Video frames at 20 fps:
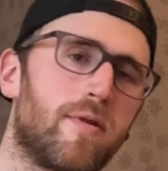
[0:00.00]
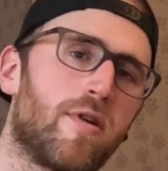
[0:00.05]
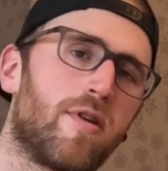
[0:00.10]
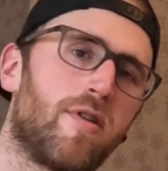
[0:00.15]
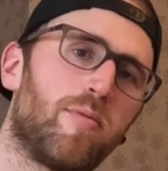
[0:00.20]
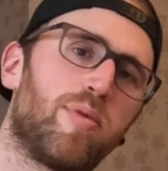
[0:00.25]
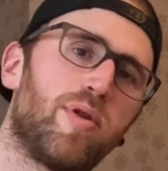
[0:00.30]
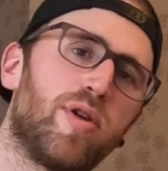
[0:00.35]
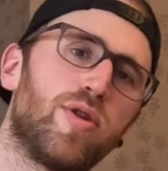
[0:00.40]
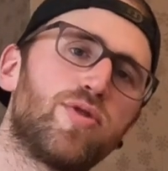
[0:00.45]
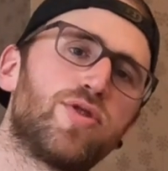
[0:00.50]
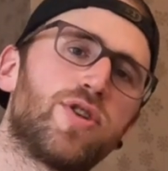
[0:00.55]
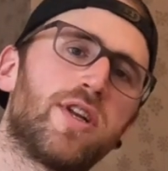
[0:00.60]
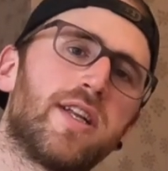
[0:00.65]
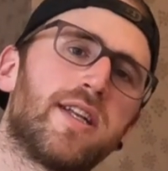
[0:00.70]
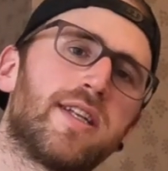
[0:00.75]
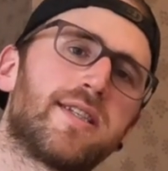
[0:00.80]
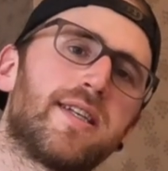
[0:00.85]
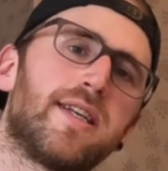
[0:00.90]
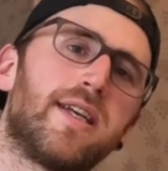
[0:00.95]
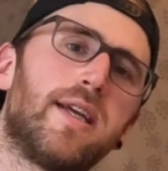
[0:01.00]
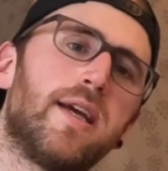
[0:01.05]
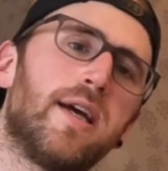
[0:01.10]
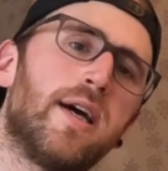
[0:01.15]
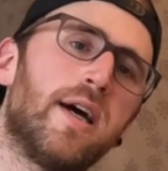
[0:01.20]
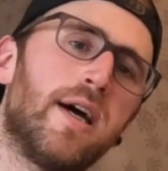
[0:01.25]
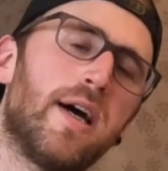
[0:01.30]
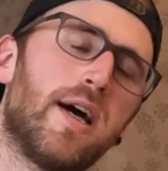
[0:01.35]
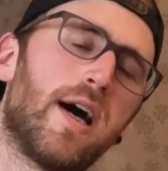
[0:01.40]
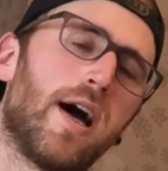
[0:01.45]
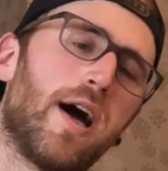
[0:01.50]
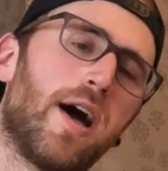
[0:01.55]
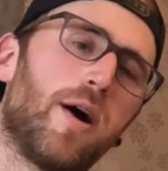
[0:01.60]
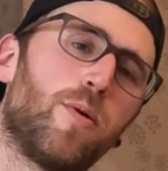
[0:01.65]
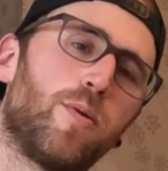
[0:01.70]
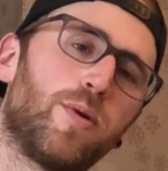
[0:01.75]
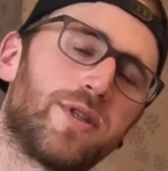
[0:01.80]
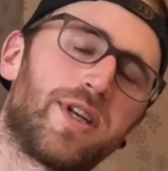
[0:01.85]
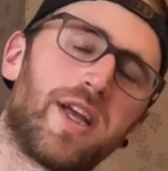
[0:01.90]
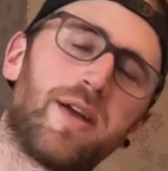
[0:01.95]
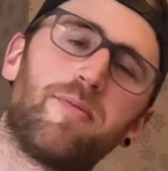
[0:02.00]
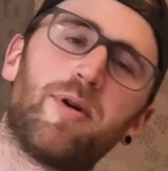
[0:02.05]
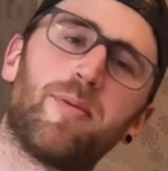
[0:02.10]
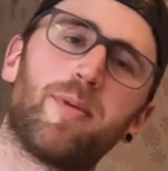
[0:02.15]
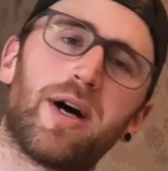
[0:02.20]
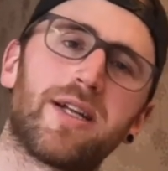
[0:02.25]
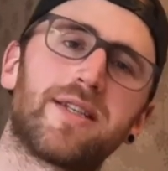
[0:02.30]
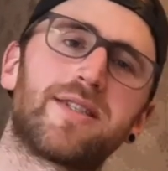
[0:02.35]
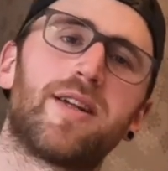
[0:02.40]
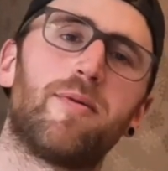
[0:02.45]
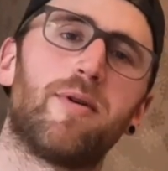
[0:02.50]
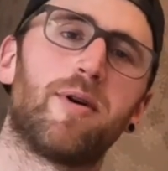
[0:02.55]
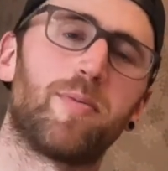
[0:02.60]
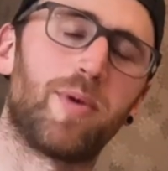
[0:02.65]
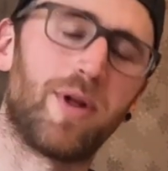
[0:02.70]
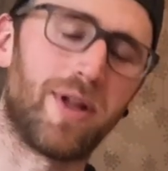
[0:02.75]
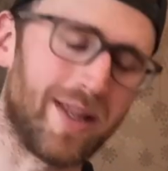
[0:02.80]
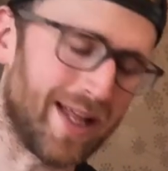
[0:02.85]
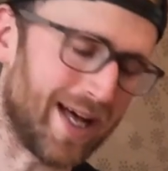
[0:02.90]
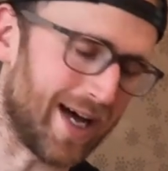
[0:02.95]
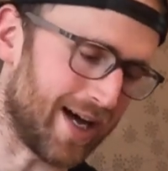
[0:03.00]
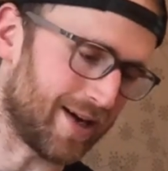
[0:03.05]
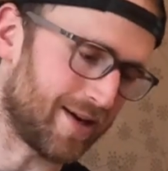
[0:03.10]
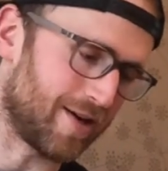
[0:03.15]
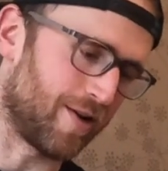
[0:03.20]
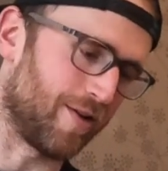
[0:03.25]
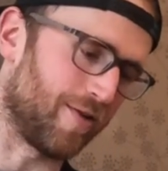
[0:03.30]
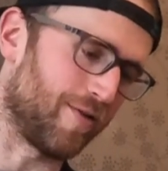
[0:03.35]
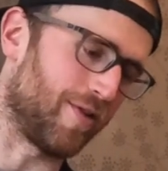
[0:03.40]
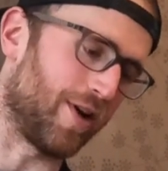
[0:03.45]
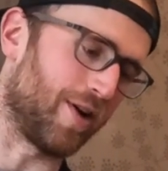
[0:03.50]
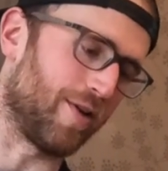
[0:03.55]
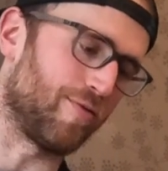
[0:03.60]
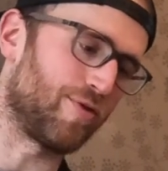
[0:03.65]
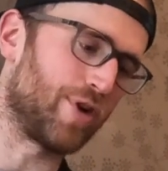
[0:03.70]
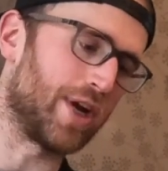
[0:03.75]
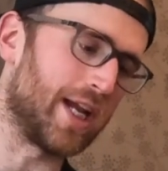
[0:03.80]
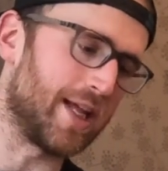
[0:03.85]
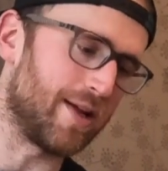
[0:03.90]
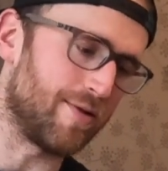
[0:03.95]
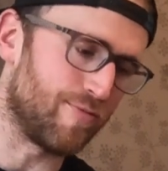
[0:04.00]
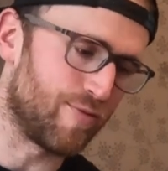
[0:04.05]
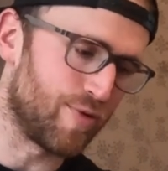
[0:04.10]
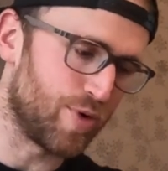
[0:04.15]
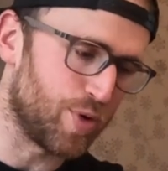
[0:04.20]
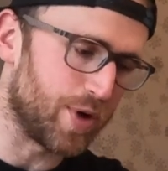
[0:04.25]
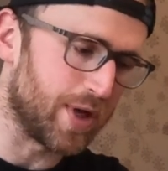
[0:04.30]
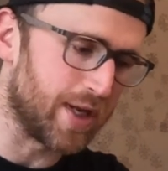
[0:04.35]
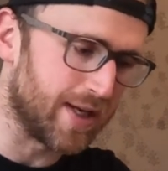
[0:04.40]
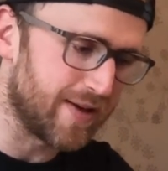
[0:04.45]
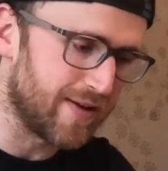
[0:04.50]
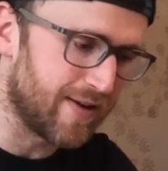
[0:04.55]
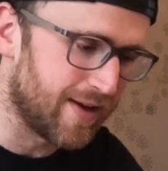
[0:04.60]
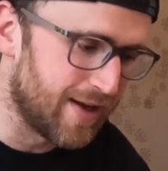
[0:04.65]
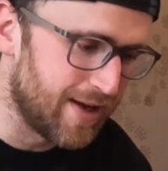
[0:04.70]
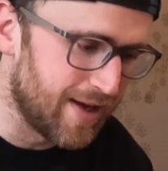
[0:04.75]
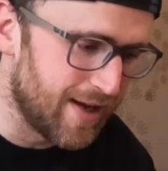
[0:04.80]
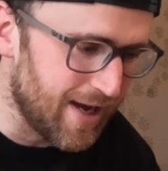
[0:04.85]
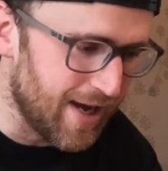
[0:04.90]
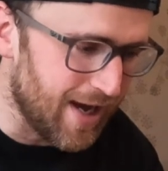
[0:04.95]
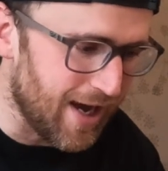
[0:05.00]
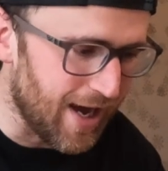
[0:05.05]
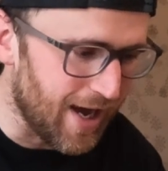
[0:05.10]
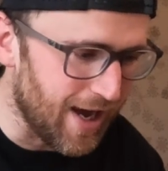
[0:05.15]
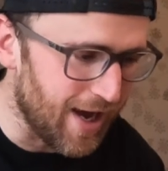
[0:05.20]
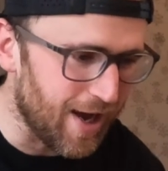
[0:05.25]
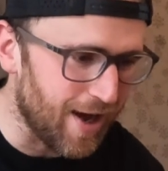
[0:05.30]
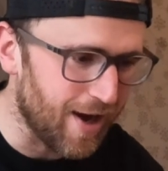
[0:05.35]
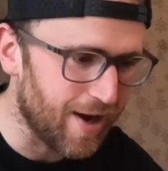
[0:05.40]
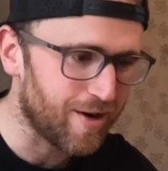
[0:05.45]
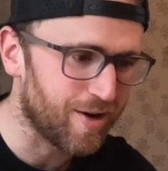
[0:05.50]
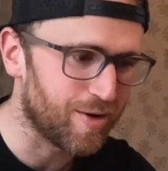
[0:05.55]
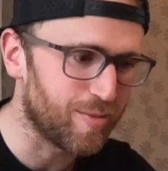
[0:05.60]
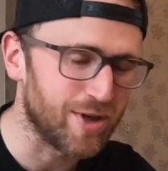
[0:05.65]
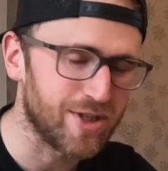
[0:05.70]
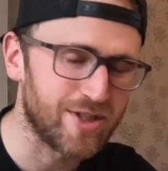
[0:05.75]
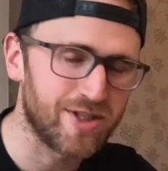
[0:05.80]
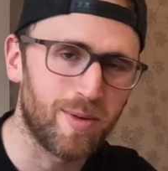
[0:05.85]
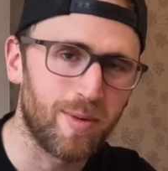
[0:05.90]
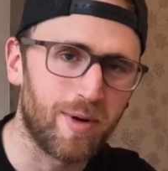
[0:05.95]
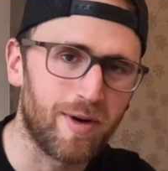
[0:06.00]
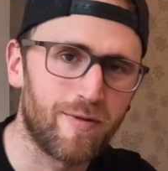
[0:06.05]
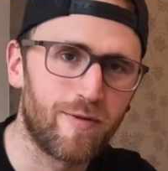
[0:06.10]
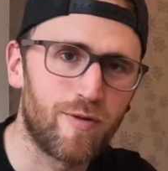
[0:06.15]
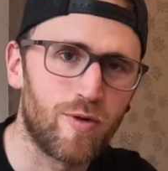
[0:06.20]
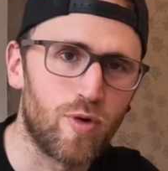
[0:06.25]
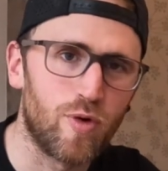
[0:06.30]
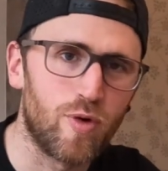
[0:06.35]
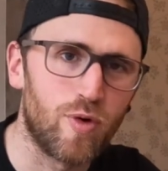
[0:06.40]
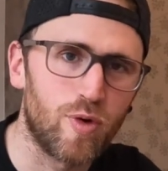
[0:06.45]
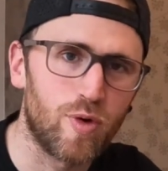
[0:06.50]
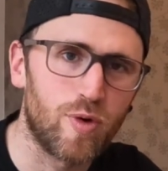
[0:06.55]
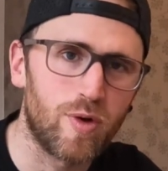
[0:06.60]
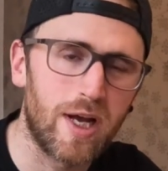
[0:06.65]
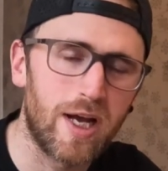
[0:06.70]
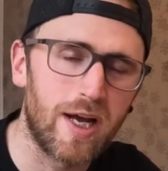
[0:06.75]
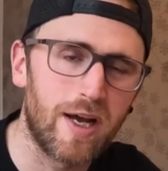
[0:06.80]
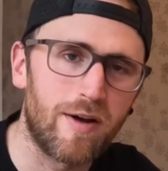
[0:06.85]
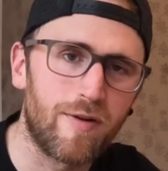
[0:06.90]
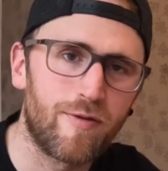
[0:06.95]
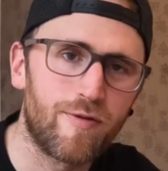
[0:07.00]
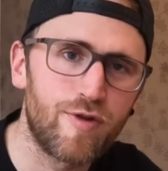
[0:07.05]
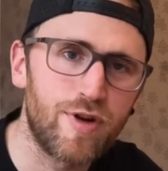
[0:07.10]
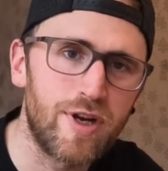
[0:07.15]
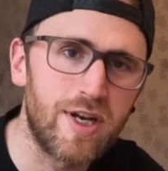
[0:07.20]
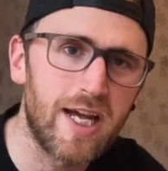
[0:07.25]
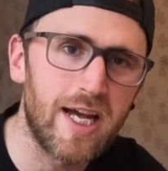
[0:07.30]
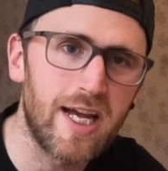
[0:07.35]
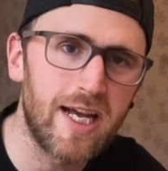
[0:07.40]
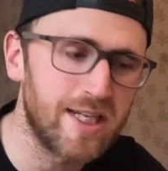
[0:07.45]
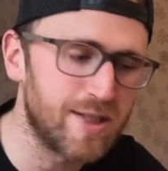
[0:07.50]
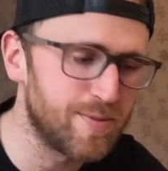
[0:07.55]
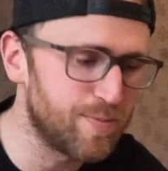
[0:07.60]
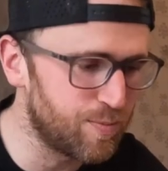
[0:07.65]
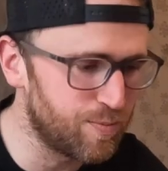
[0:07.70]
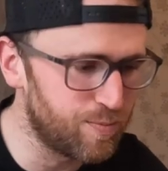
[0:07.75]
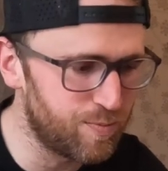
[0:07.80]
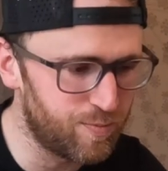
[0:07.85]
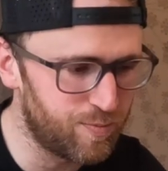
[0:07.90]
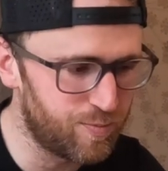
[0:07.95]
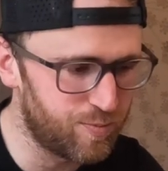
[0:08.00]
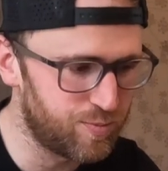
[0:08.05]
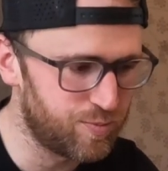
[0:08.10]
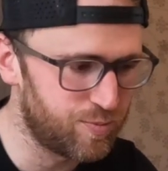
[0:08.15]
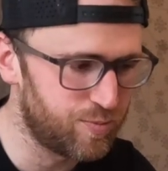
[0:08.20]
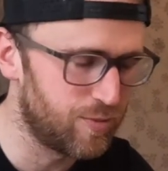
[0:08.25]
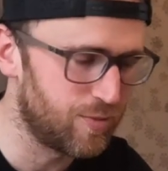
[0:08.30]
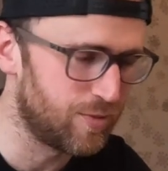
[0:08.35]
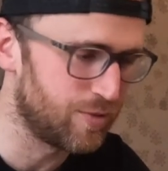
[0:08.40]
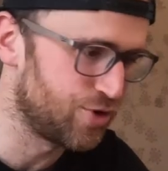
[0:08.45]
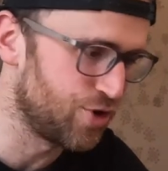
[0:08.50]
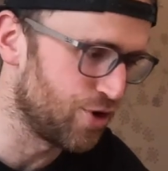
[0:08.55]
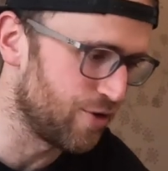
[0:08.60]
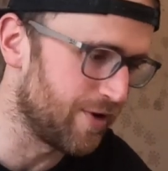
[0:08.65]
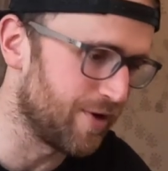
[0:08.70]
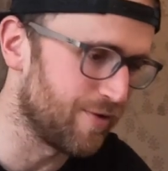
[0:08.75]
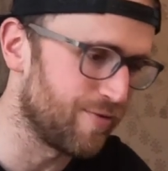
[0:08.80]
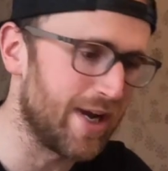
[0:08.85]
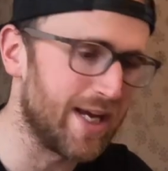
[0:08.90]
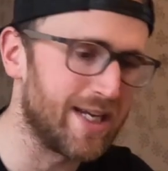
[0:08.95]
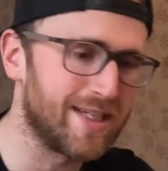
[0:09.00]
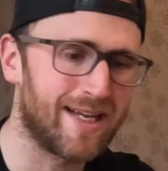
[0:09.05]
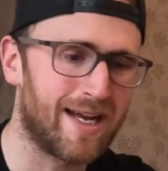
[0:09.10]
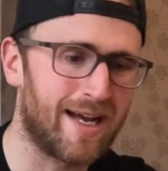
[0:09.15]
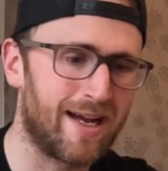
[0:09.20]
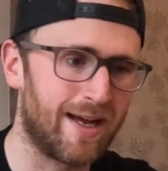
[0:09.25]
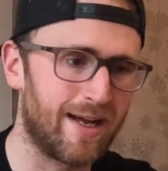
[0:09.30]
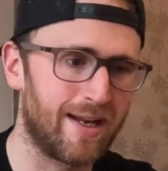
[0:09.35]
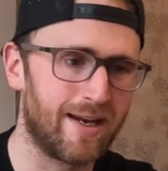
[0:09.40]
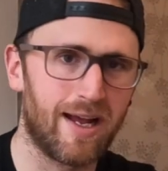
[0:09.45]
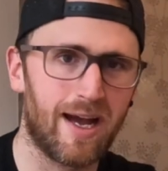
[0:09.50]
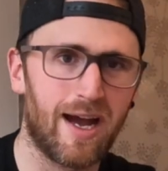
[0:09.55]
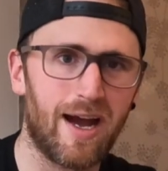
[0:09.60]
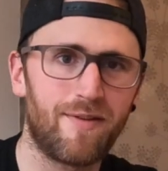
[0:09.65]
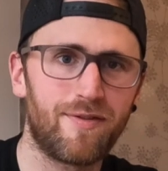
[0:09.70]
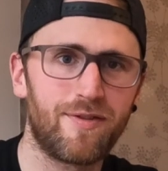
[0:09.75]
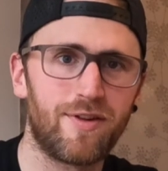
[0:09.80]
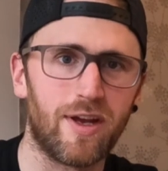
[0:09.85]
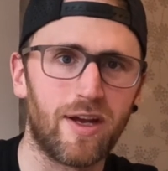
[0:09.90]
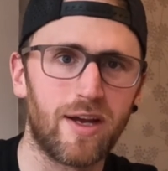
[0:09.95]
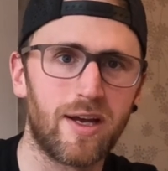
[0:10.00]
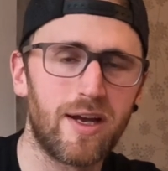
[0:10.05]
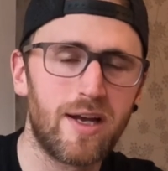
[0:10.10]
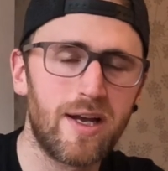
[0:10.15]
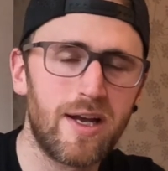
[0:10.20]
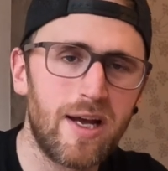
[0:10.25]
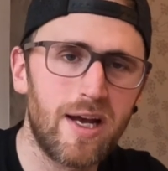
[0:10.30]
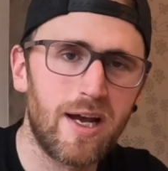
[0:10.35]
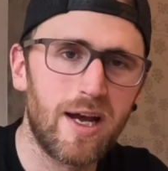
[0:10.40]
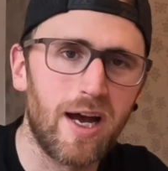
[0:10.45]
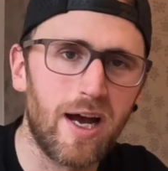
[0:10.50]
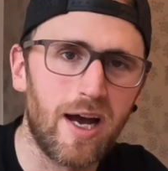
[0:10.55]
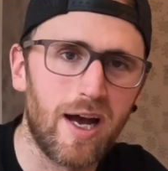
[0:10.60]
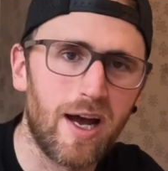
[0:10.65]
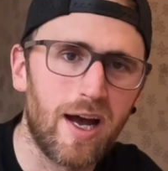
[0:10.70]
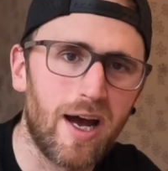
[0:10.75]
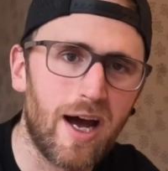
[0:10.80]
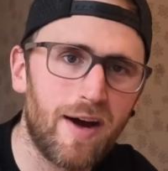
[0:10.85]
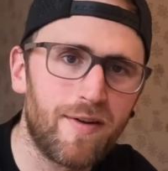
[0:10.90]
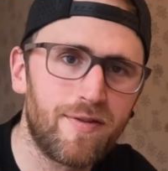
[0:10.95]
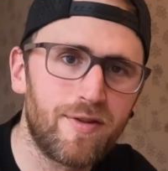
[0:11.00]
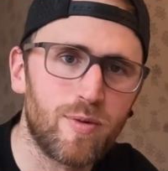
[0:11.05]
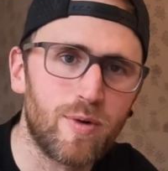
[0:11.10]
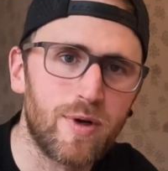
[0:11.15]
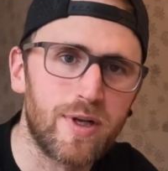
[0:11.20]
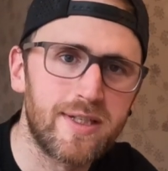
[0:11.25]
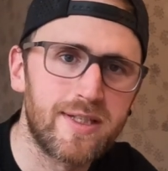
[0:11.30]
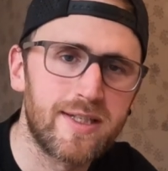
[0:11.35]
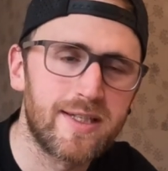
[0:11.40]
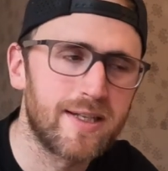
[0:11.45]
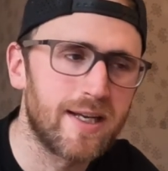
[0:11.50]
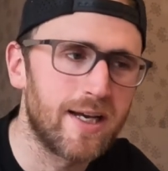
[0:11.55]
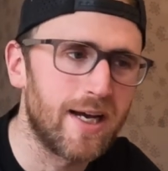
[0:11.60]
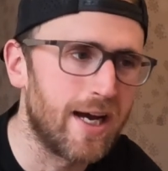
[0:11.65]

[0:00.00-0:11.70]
kind of pollution in the sea, which gave me a bad stomach. But that kind of like really ruined kind of my stomach for 3 days during the race and afterwards,